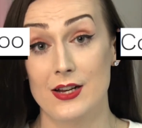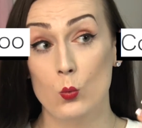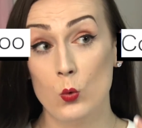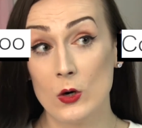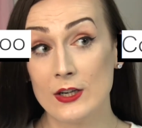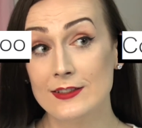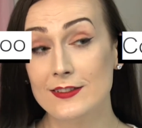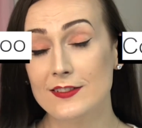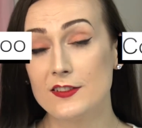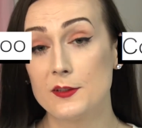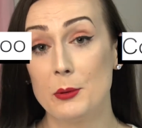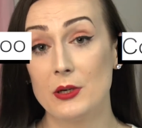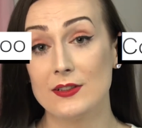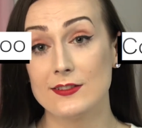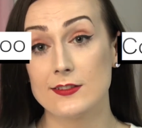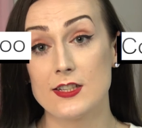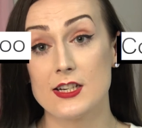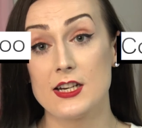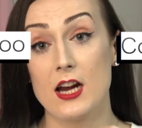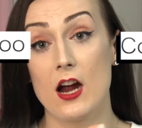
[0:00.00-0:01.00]
One is
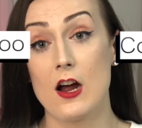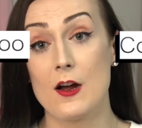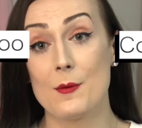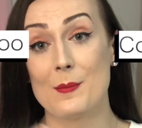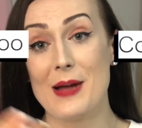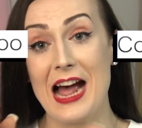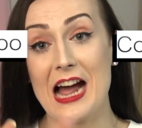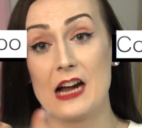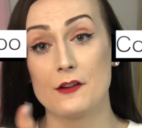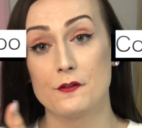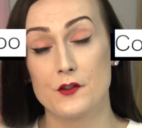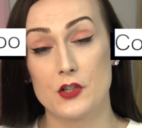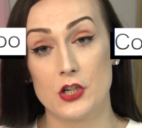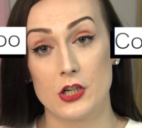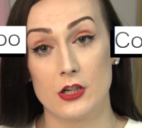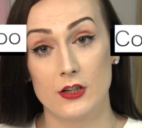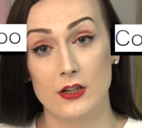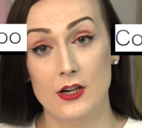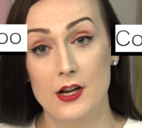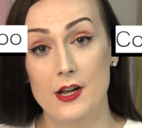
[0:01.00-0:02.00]
supposed to come
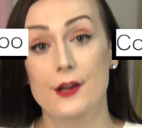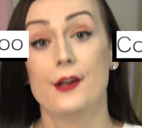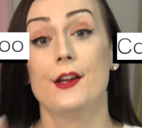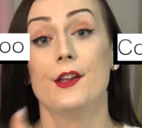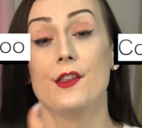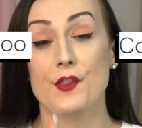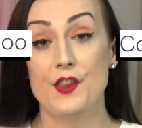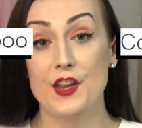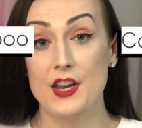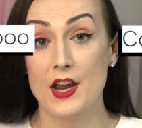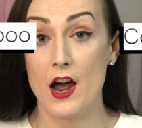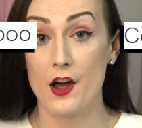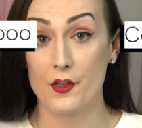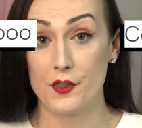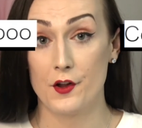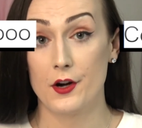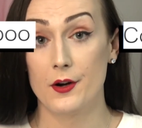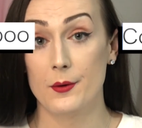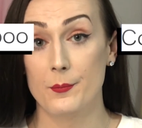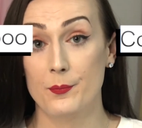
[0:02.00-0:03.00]
after the other.